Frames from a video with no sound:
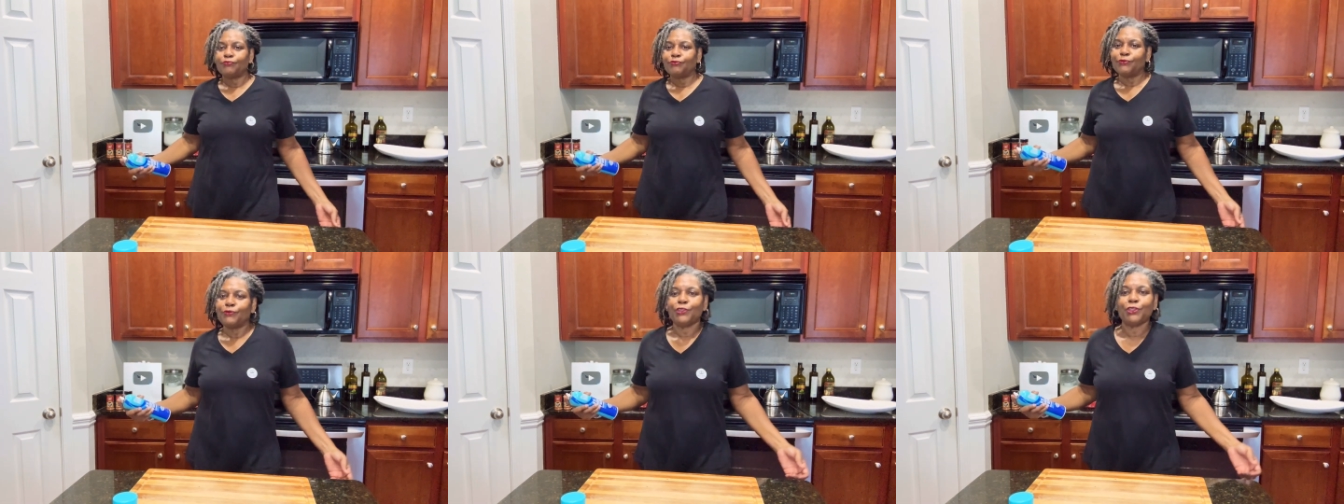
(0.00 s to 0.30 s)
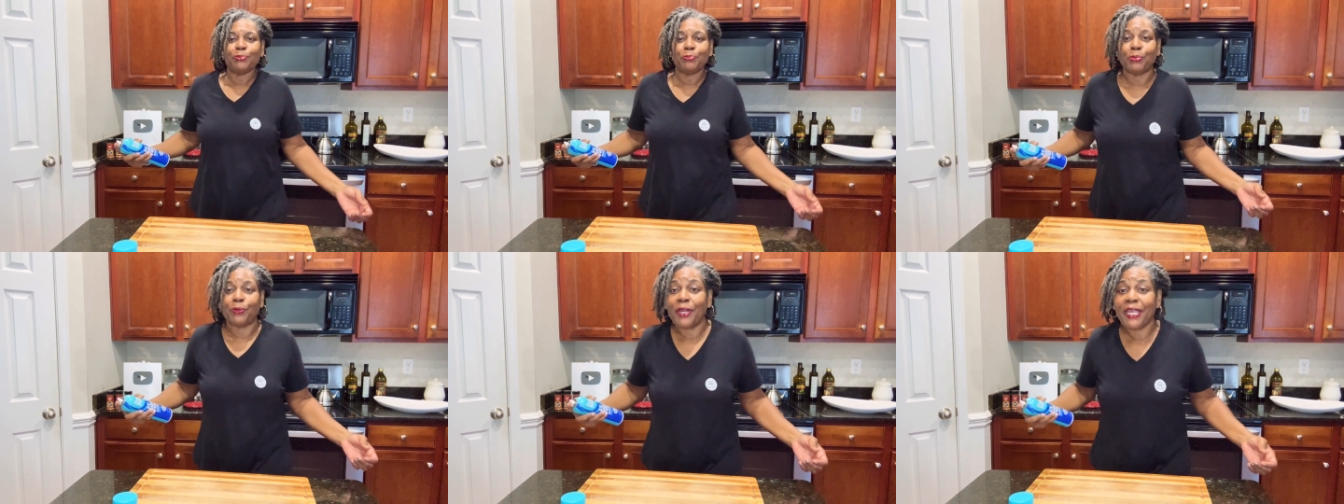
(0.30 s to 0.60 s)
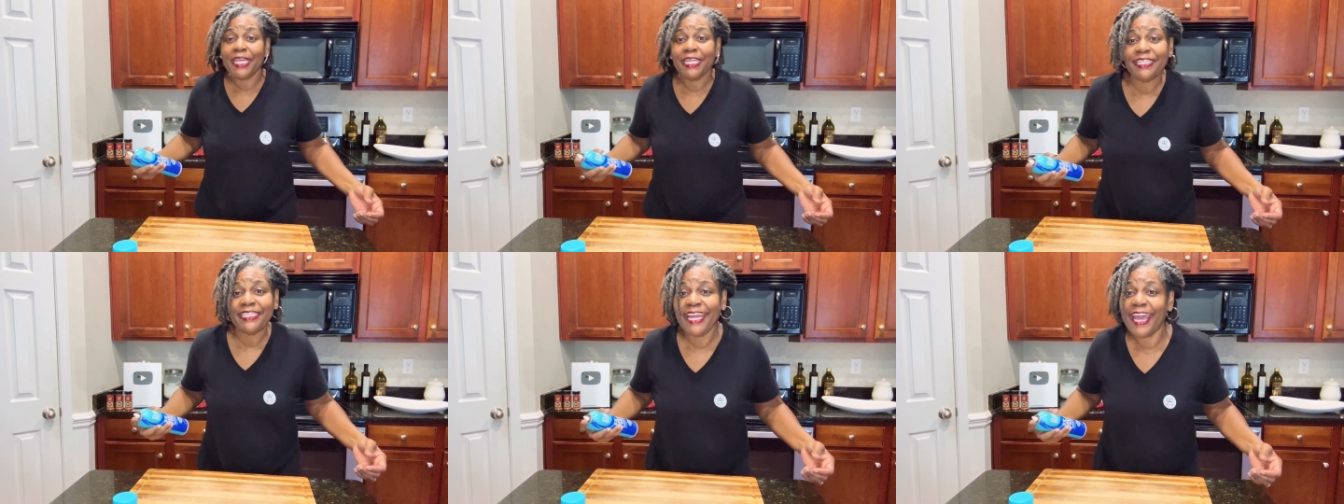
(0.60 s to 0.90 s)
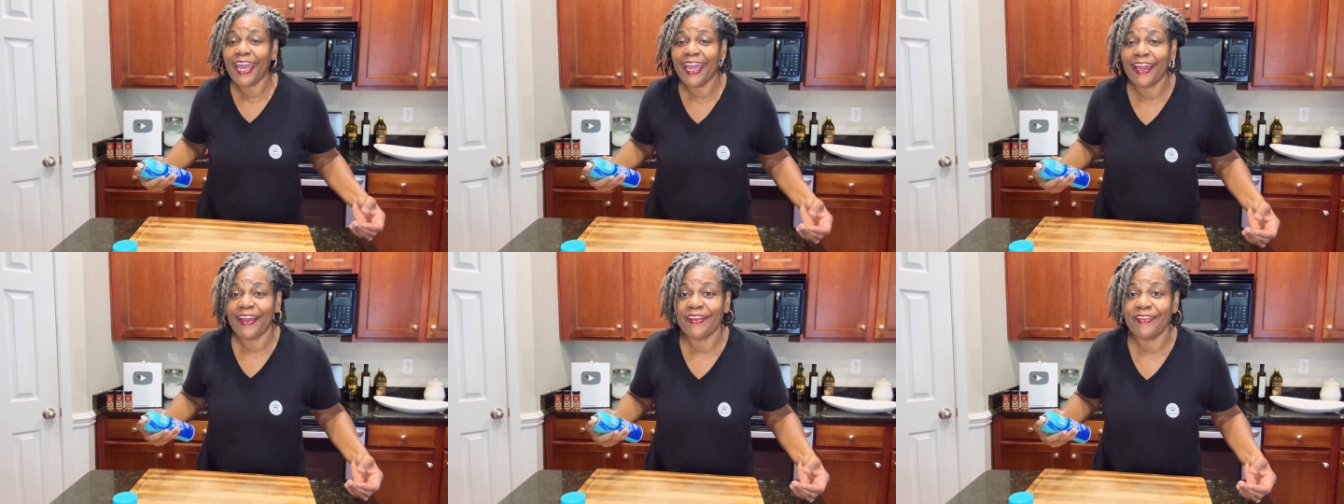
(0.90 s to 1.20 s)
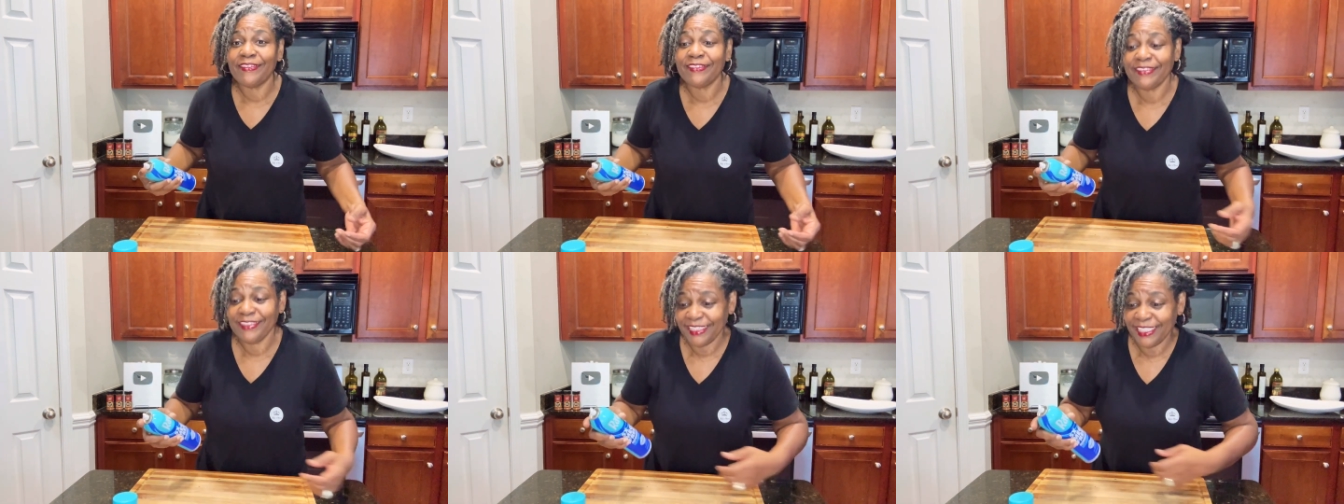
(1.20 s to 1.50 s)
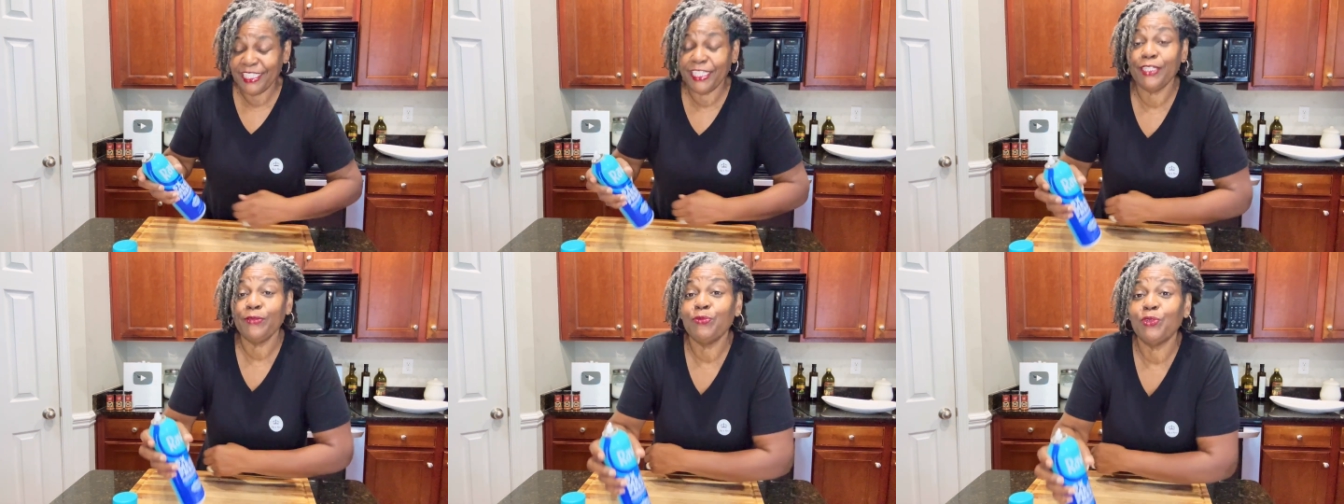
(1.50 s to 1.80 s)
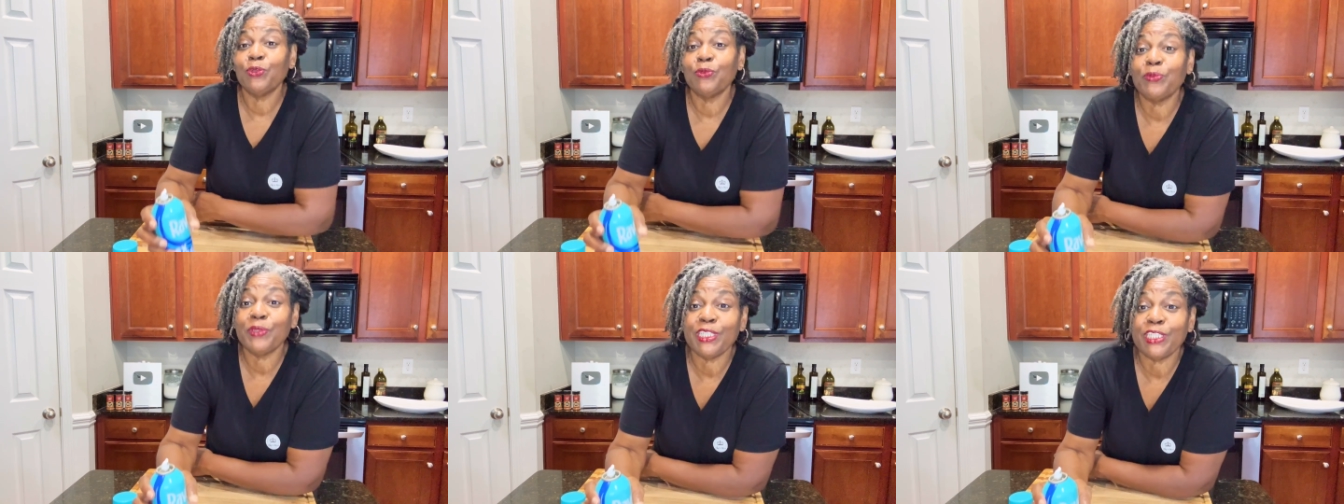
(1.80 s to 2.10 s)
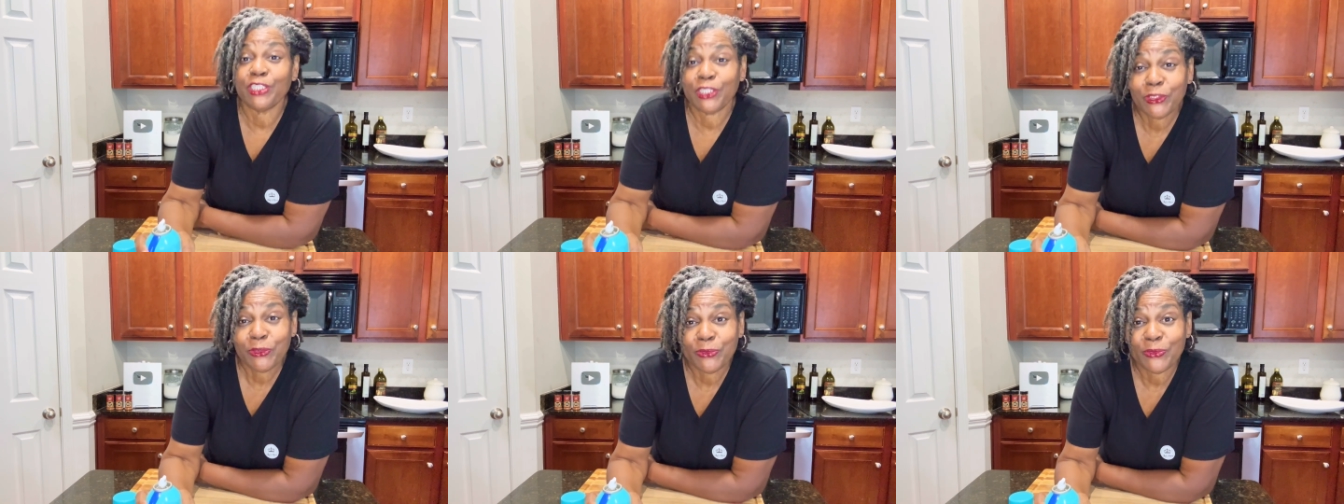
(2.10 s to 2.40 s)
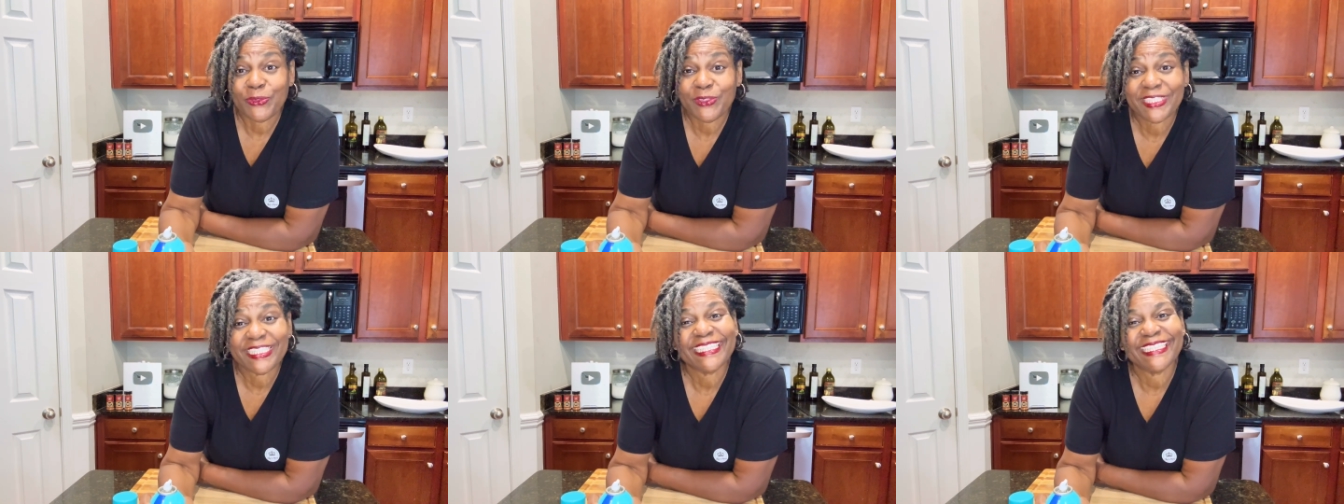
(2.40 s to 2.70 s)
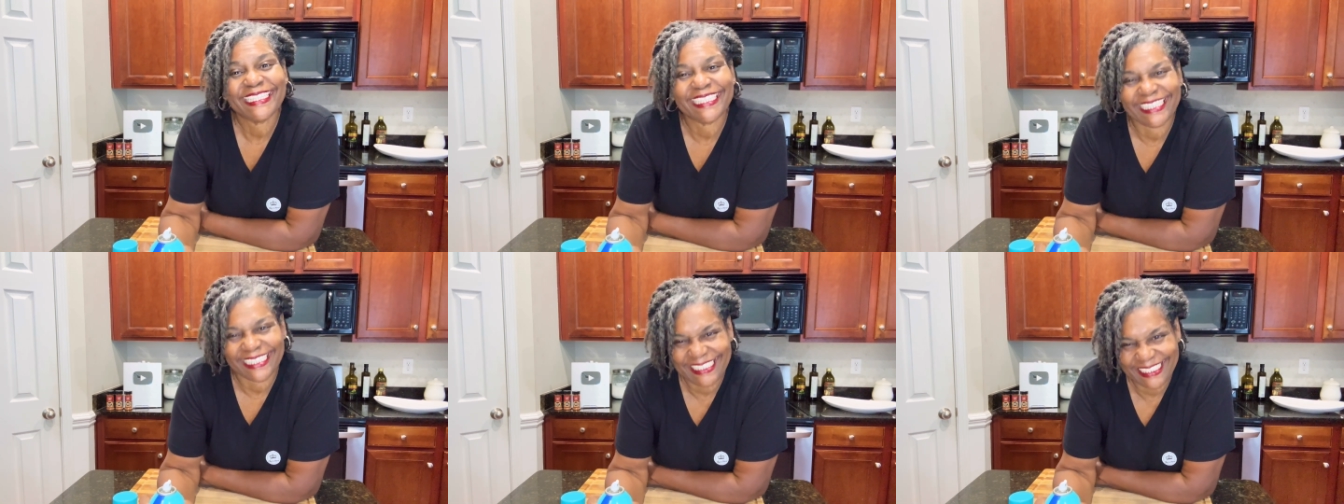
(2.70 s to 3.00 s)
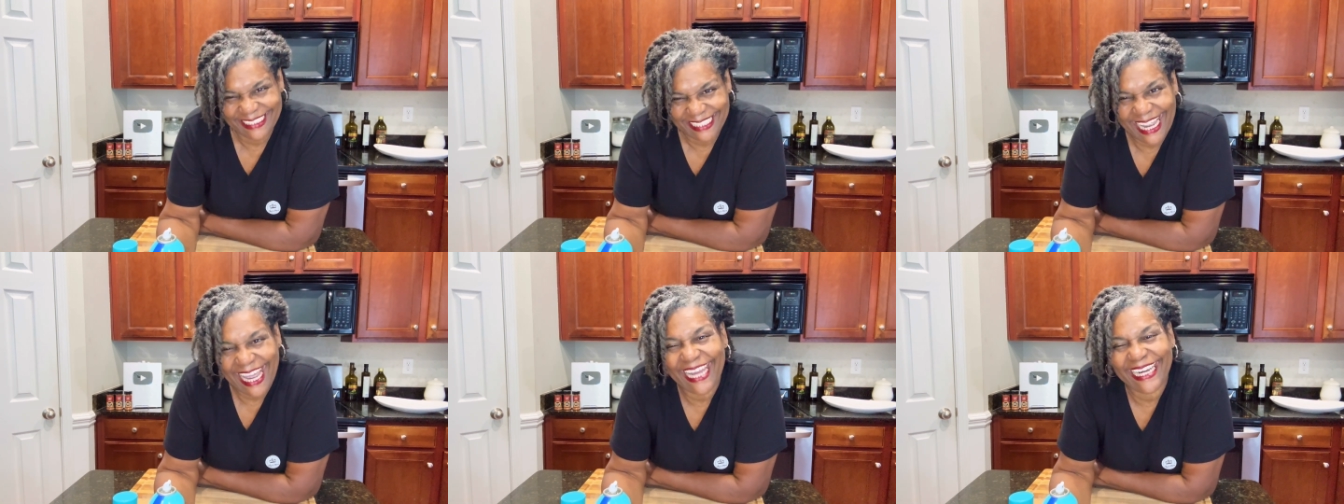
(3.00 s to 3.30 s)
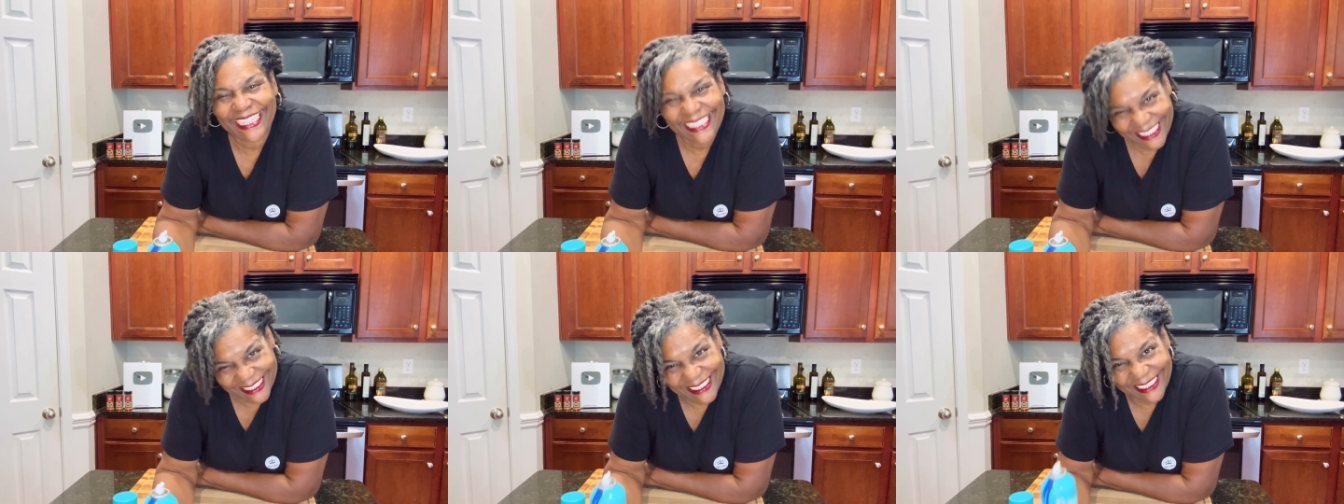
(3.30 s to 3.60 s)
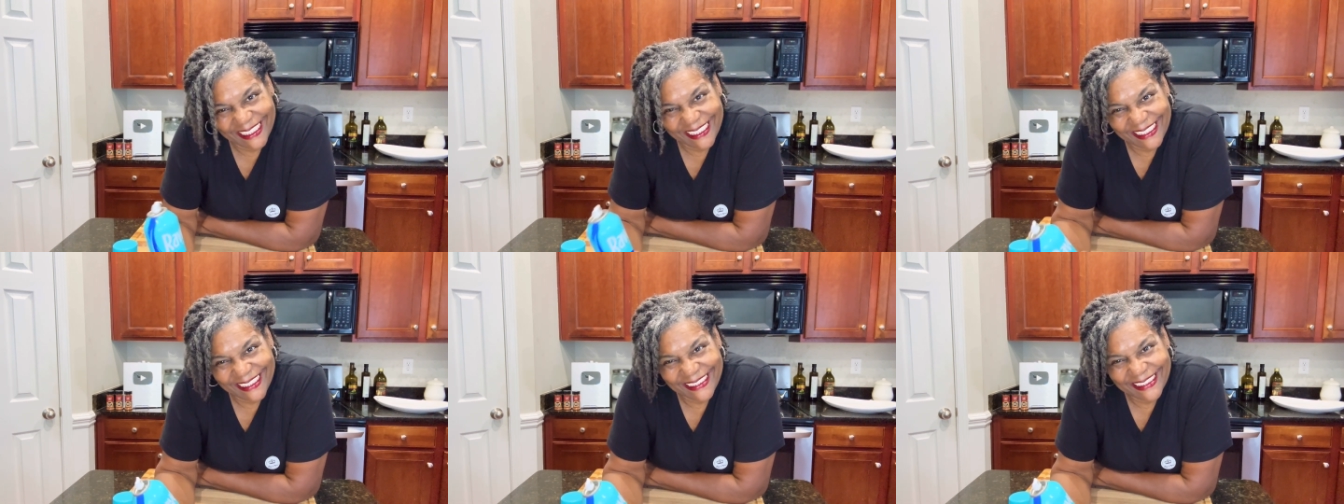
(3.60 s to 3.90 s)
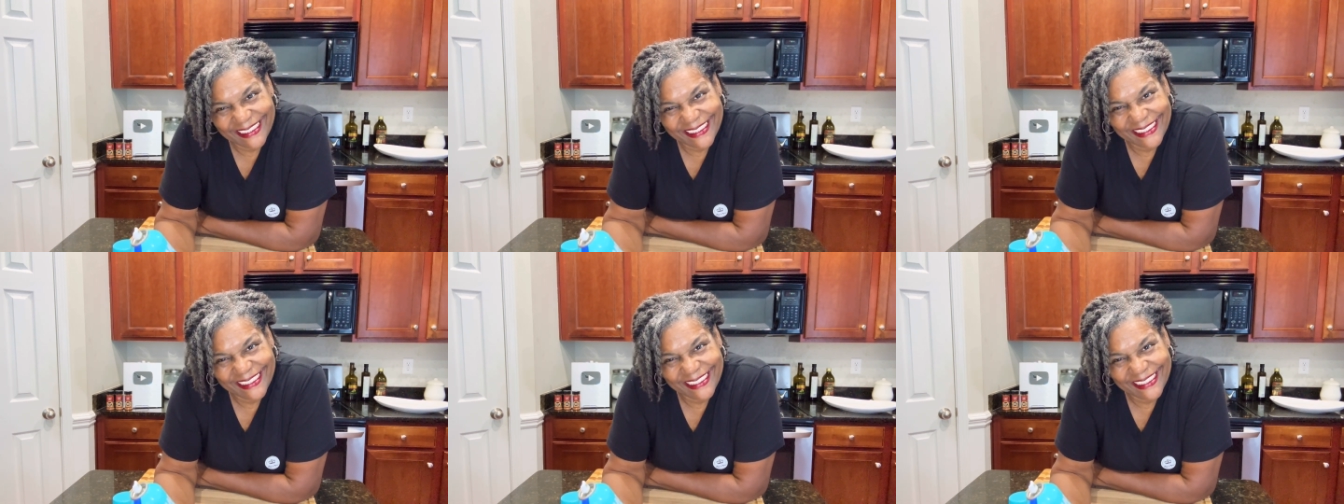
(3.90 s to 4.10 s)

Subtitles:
spray it down. It will reduce the static cling.